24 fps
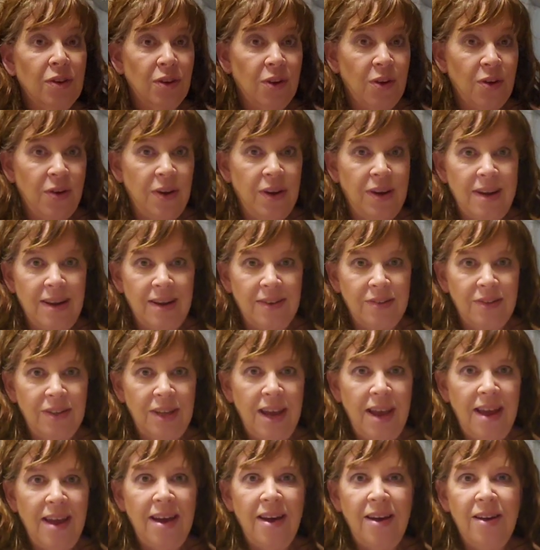going
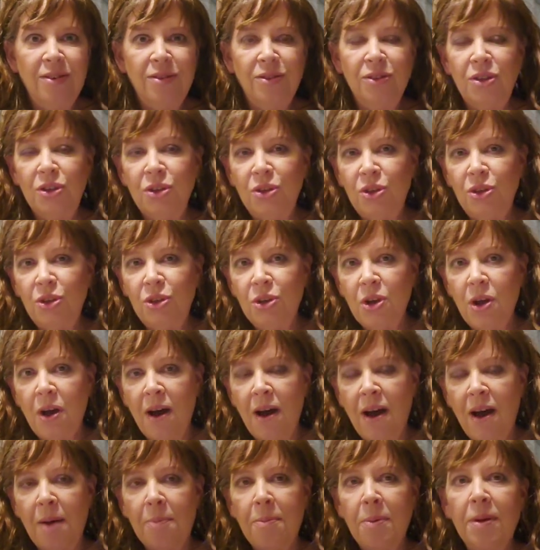downtown to
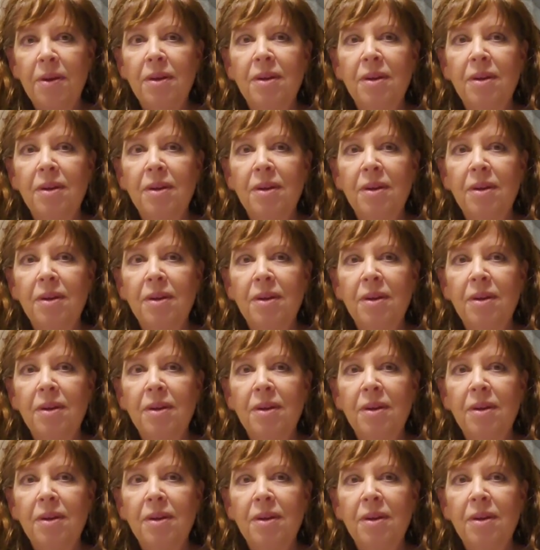shop.